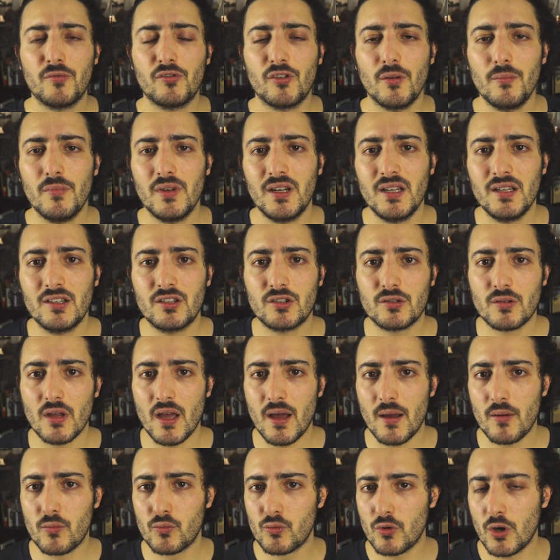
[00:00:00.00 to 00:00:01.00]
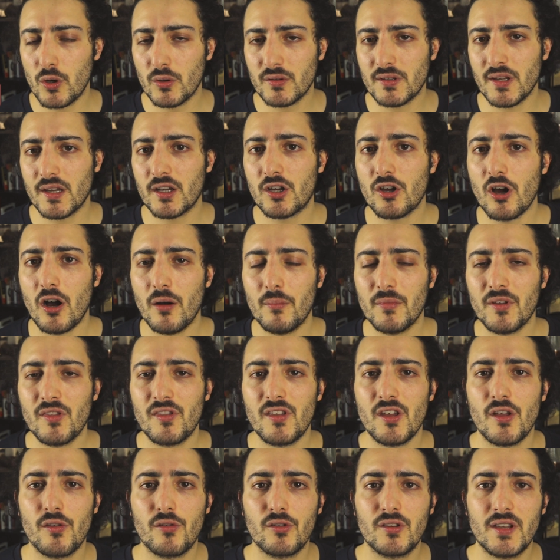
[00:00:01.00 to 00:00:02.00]
Somebody wrote a comment
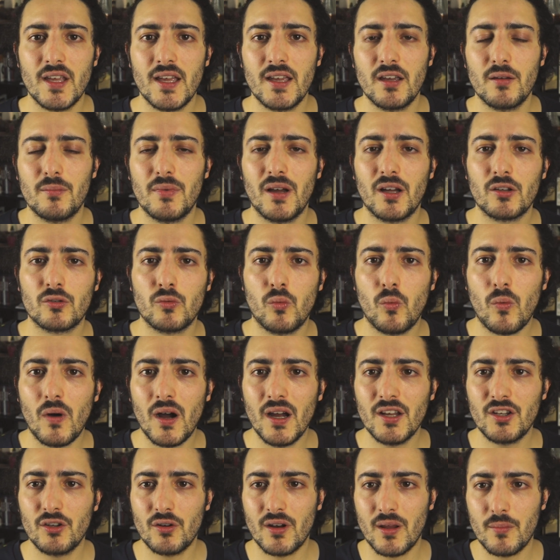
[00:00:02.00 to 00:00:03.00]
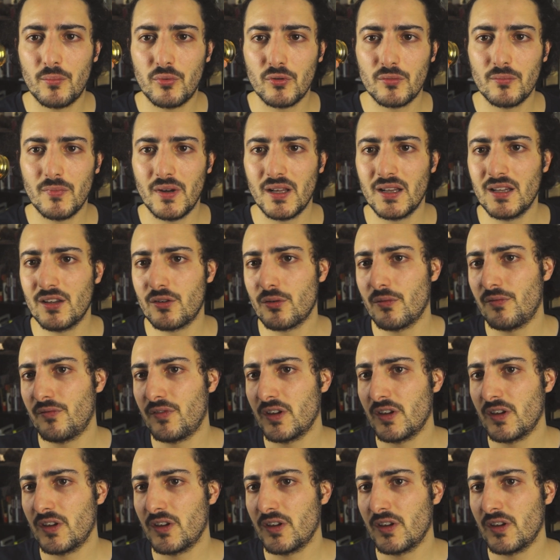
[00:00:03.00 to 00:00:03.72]
the other day about why don't I put my little